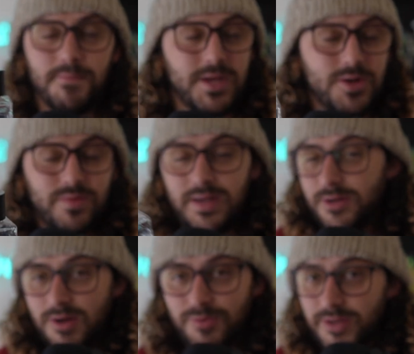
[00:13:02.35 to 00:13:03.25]
you know, and
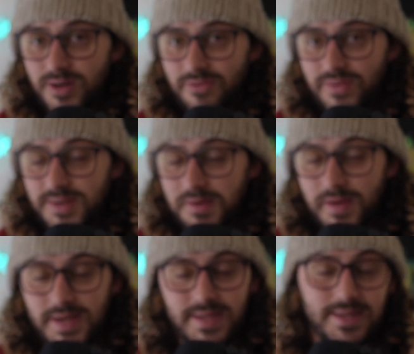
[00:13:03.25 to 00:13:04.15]
you're not really gonna offend
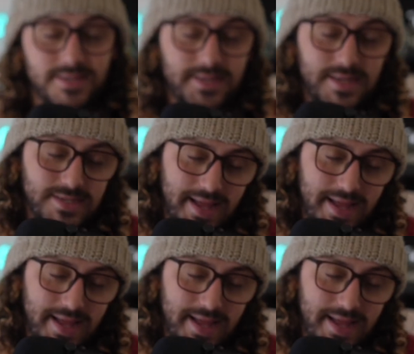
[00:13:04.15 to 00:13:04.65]
anybody, guys. It's